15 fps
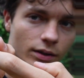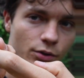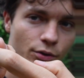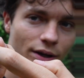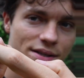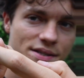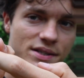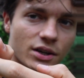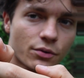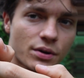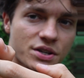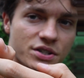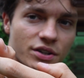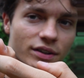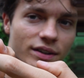You can
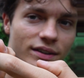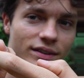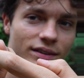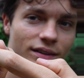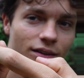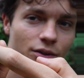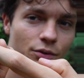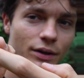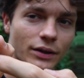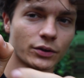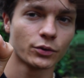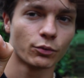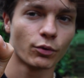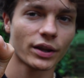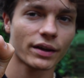screenshot it, you can
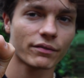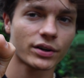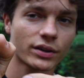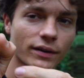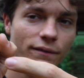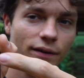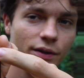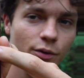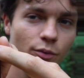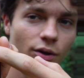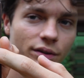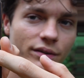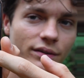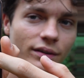do whatever the fuck you want.